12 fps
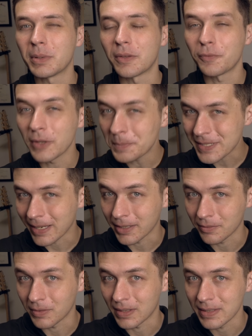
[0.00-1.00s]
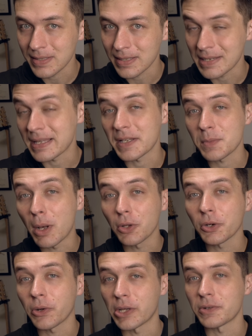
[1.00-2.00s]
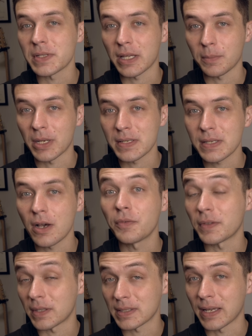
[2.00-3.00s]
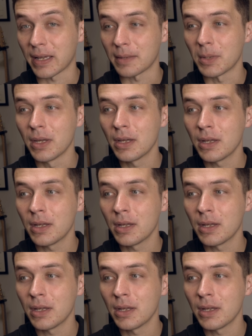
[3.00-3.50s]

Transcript: But the flip side of this is that smaller creators like myself at the time